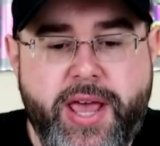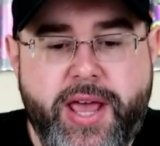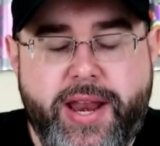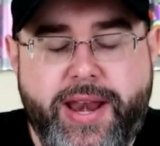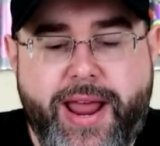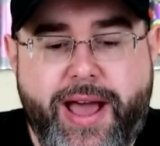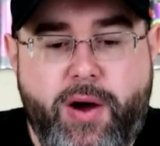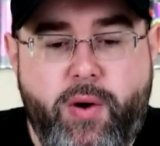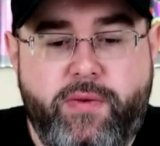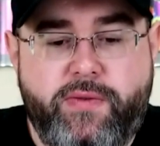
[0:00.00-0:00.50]

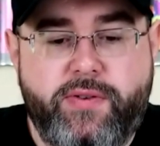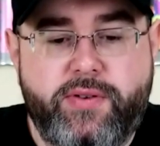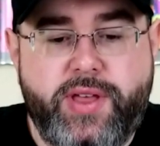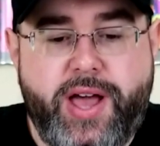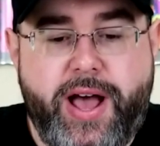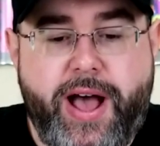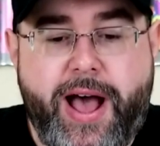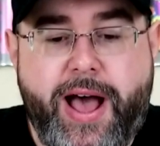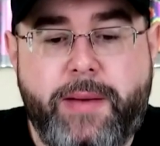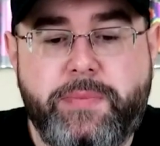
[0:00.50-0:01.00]
Now for the
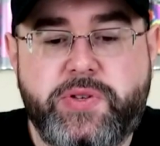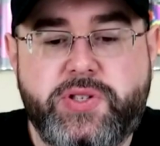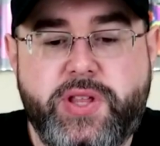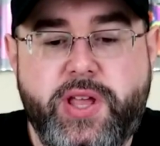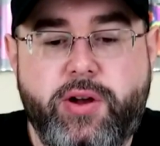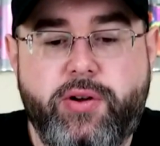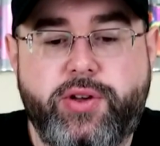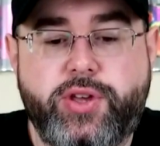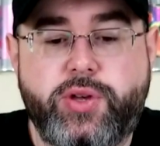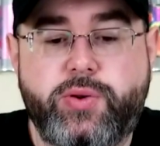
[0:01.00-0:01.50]
hops,
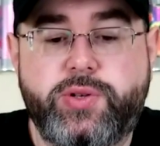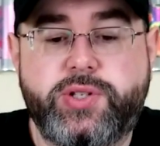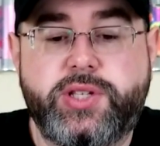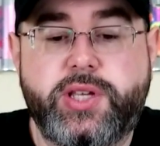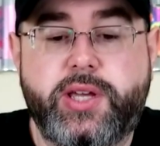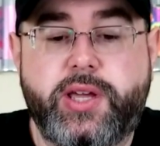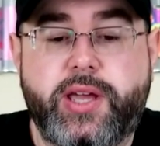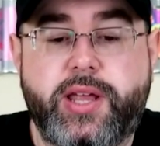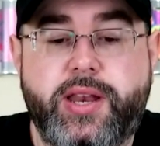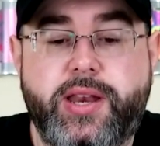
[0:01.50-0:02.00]
they're
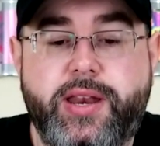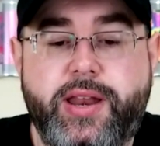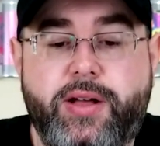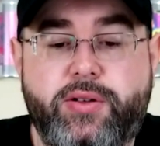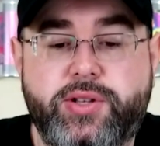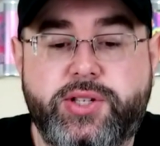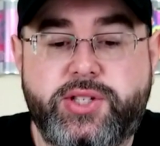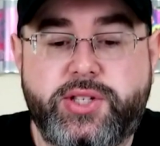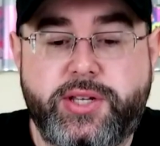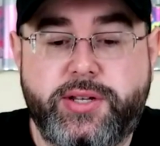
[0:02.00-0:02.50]
using
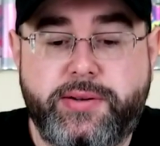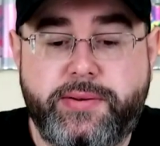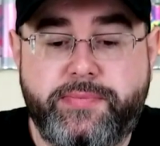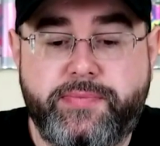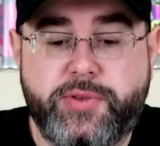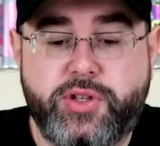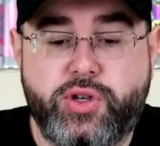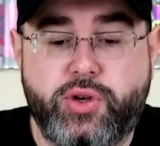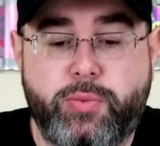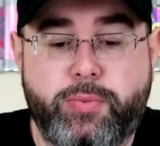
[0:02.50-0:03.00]
Nelson
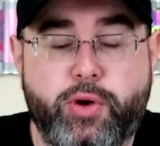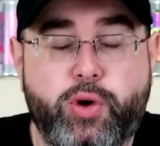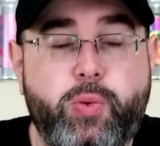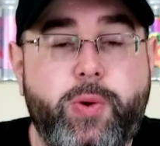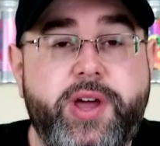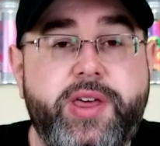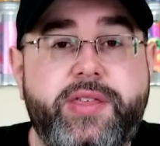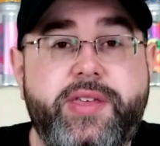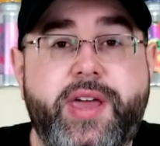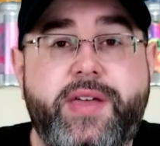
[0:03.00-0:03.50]
to brew
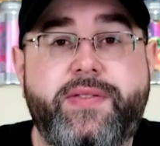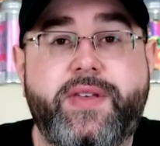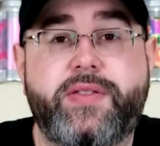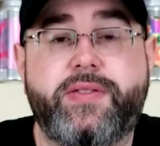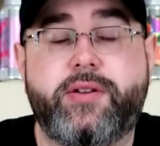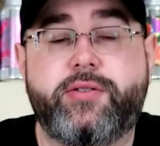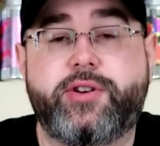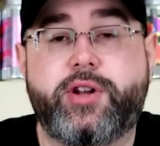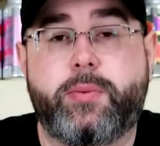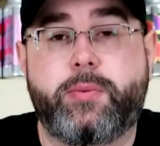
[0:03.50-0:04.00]
with, and then
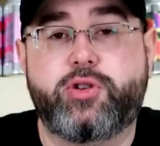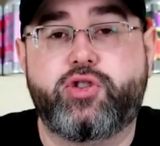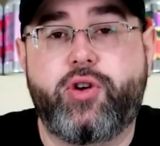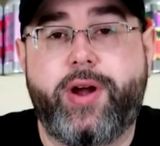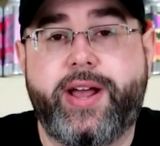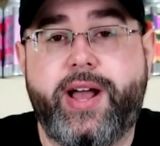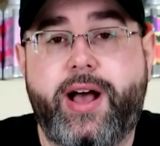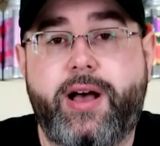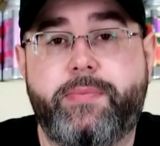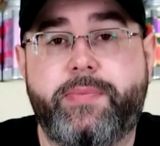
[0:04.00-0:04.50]
they're double dry
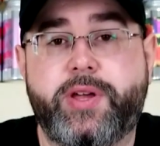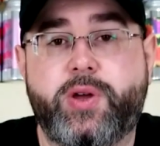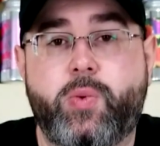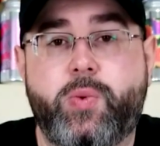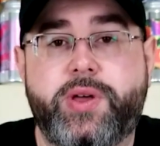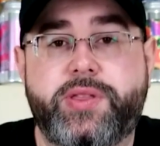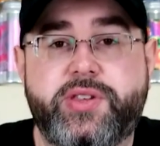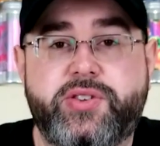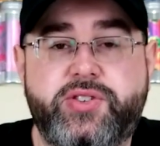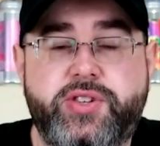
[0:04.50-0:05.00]
hopping
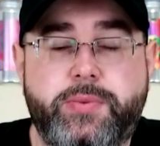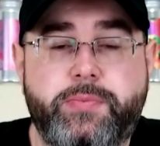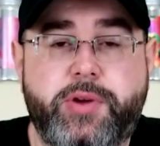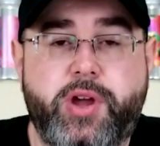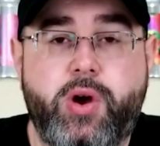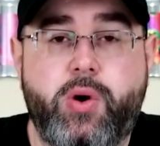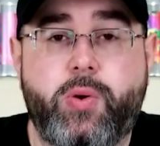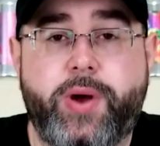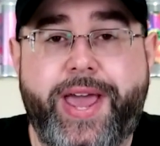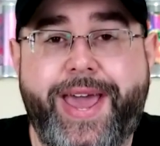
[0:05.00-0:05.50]
with
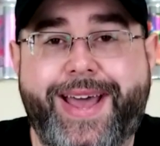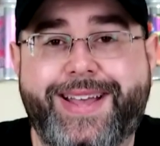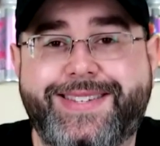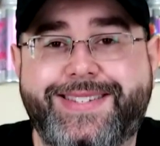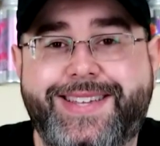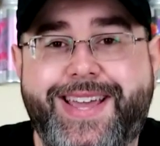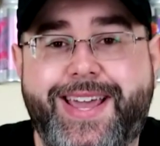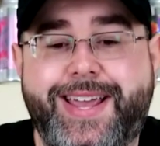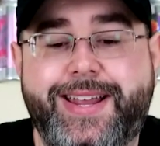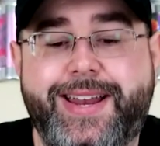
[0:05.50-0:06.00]
Simcoe,
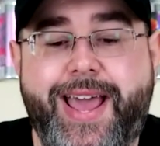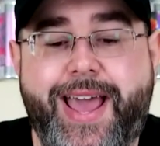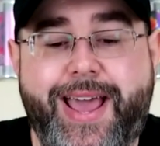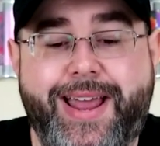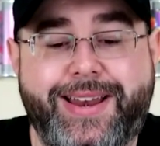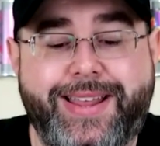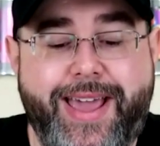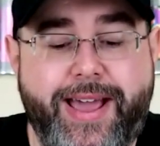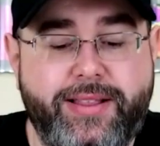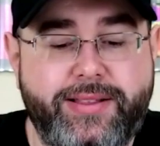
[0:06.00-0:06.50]
Cascade,
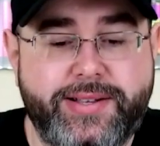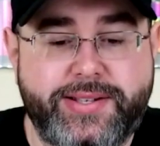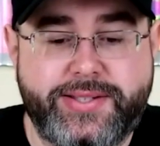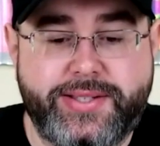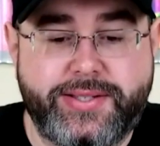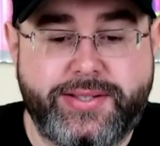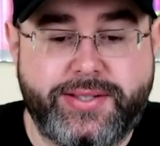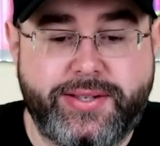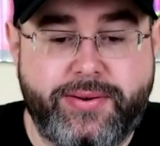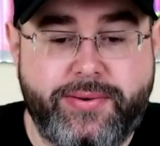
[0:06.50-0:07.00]
and Galaxy.
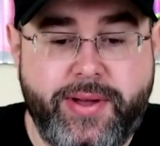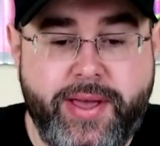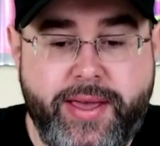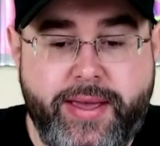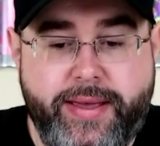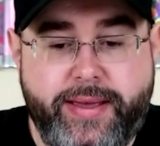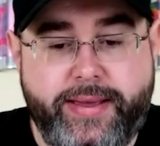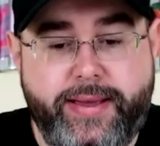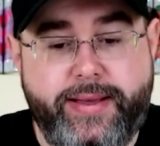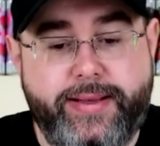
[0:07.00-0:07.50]
So
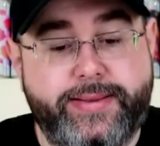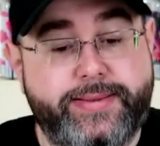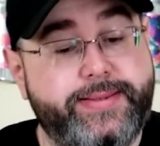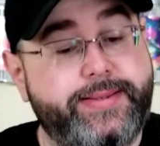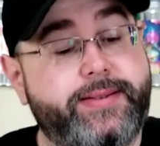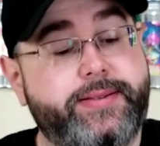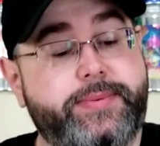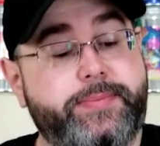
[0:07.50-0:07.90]
yeah, sounds